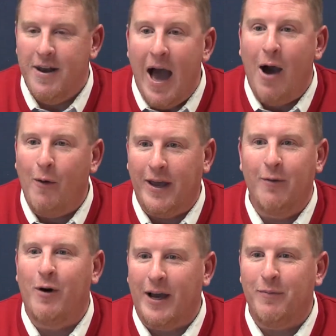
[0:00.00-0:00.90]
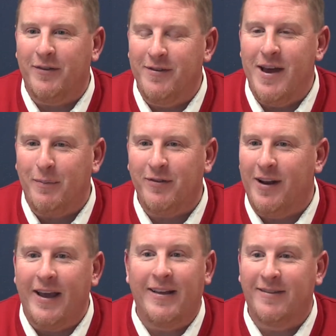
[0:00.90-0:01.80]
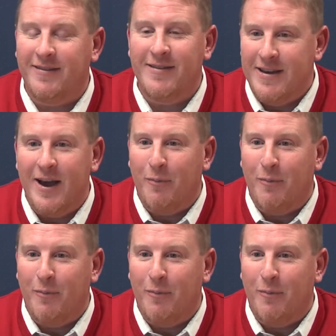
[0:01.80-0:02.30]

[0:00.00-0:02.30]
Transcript: Now I can walk up the steps and I can sneak